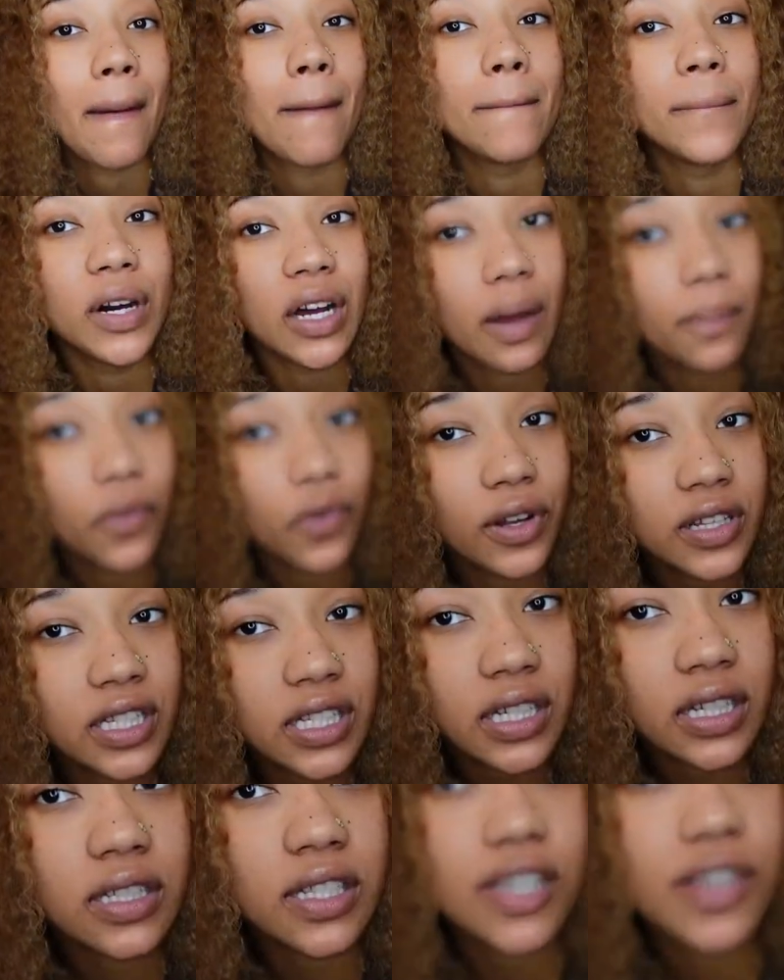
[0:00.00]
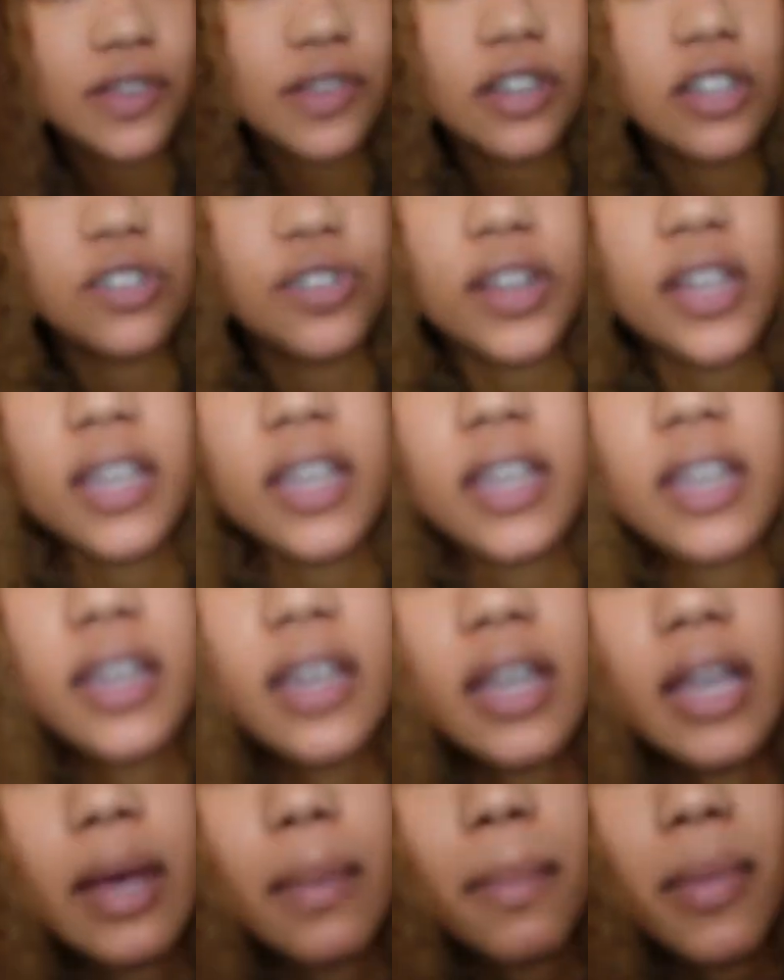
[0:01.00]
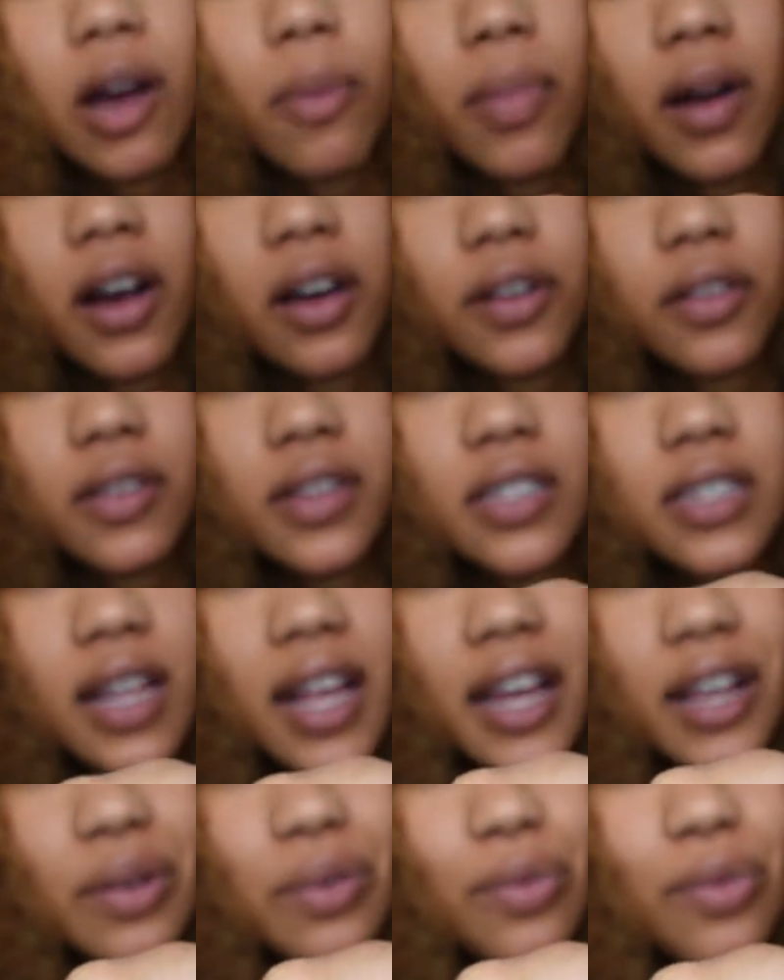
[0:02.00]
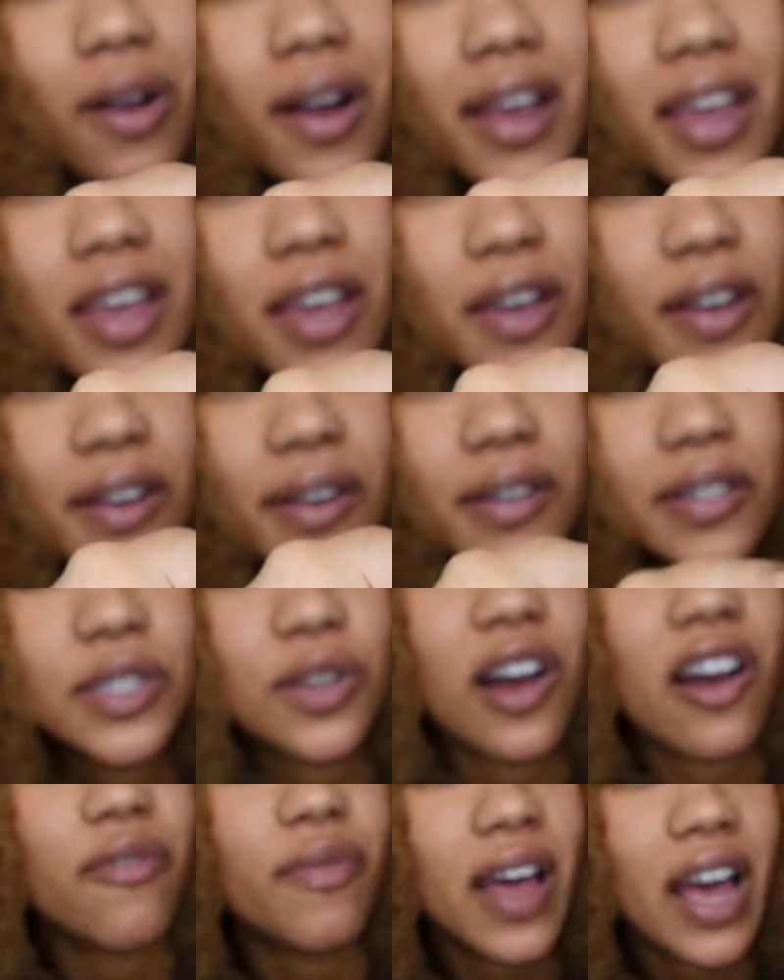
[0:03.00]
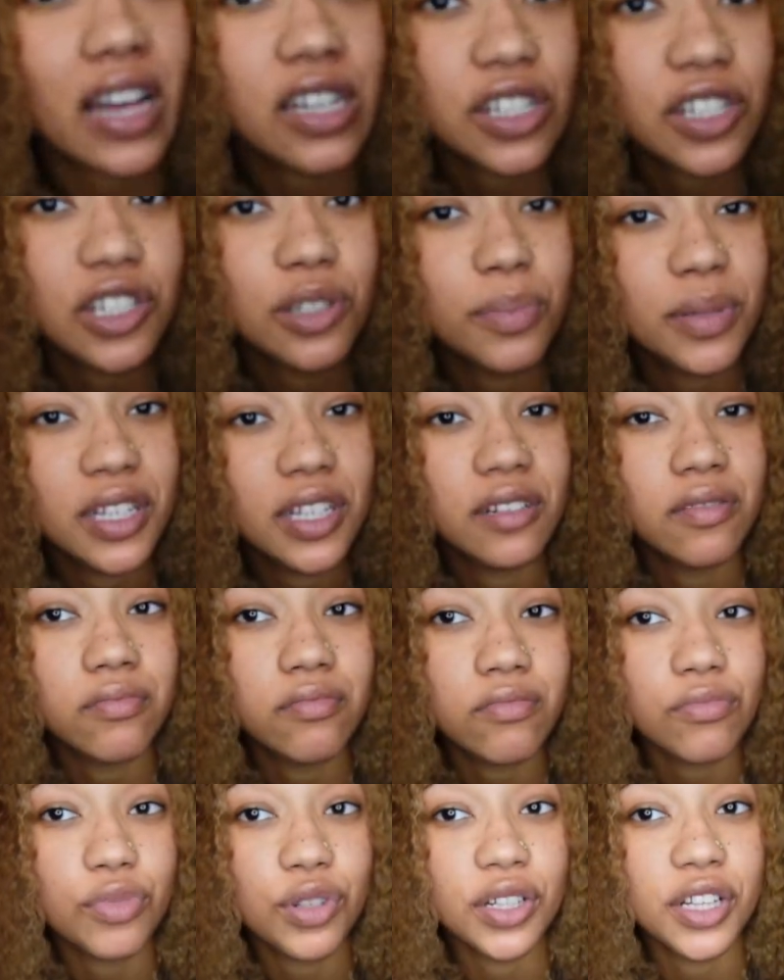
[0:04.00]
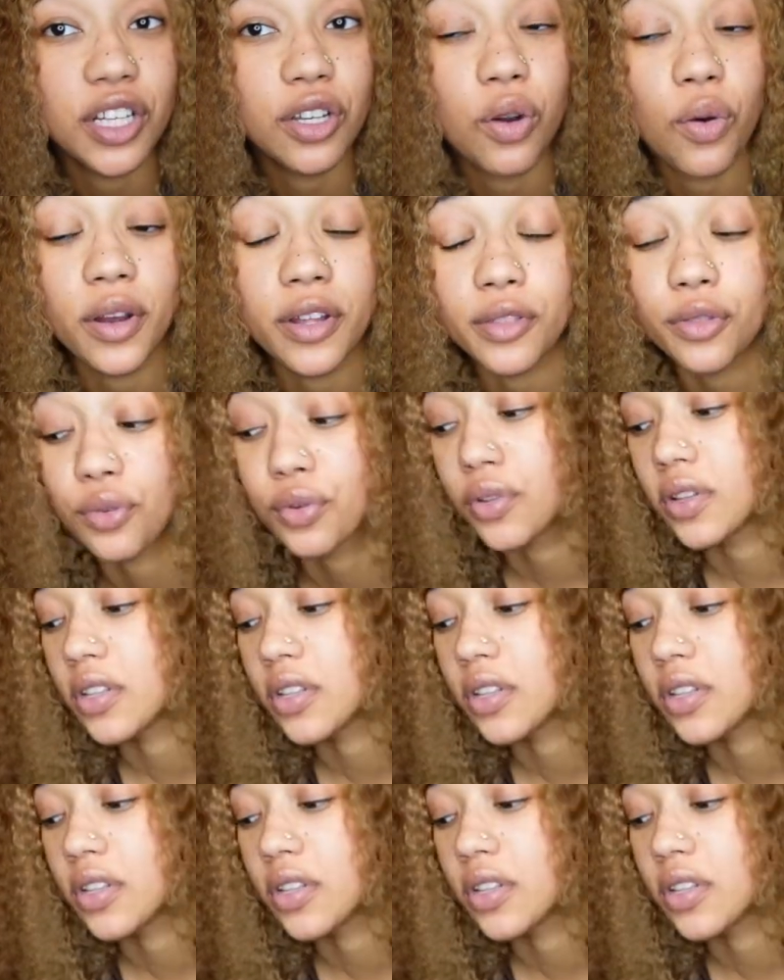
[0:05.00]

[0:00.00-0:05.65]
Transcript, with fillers: but I'm going to continue to drink it. And my bottle is like right here. So I've actually been really going through